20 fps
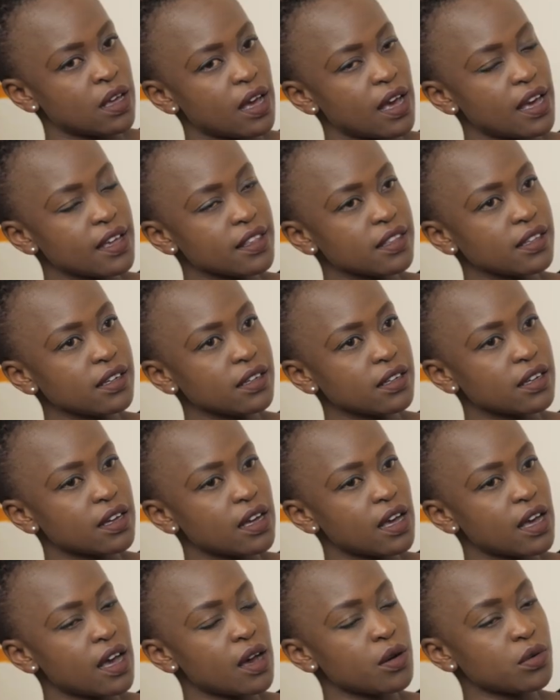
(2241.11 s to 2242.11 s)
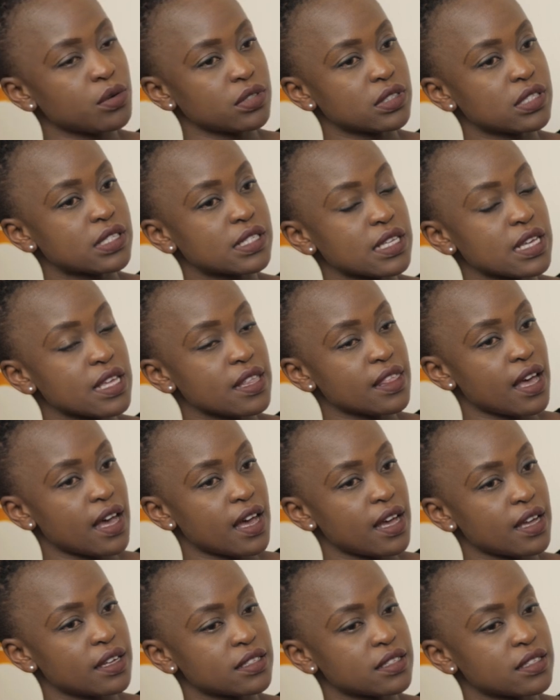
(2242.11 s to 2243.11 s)
I think I would say
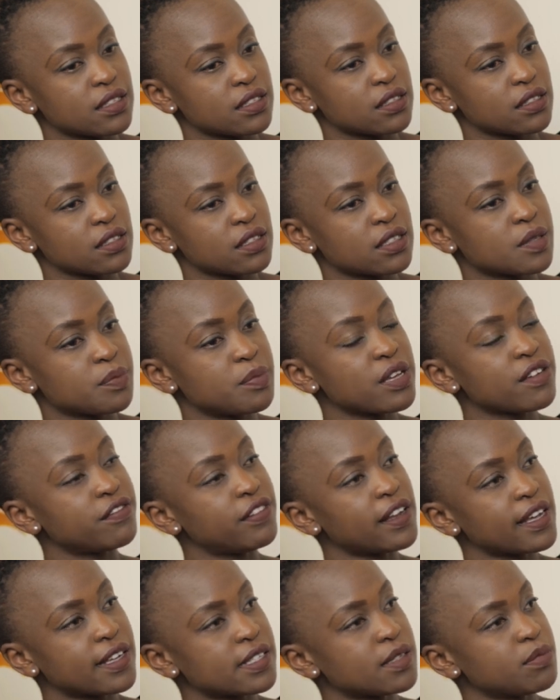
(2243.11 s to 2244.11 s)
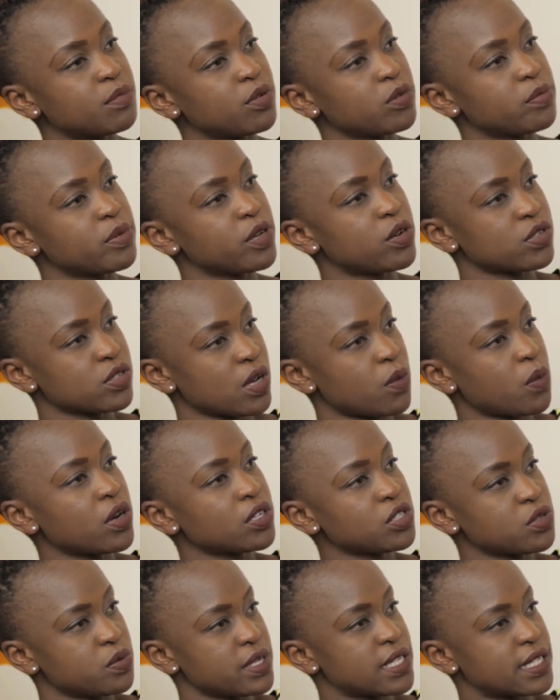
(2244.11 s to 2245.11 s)
that it's being flexible because
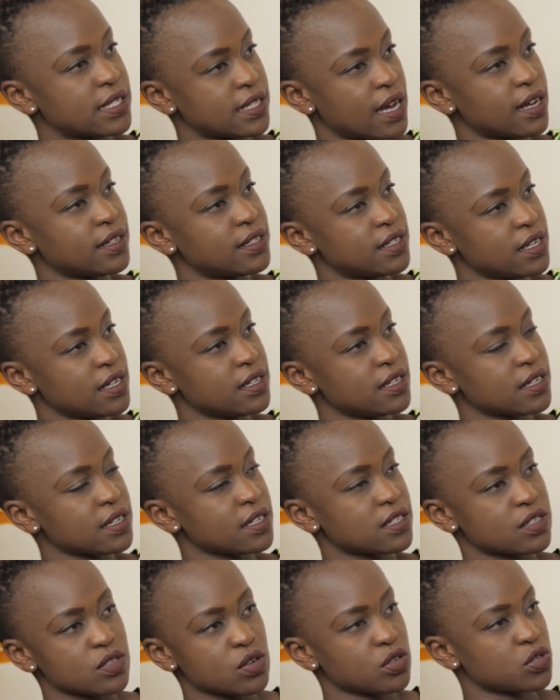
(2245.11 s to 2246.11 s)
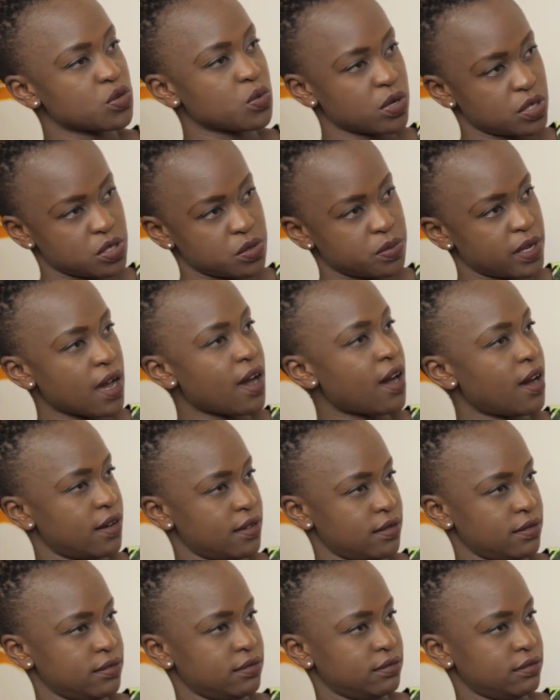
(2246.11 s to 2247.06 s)
what we started is not what we are.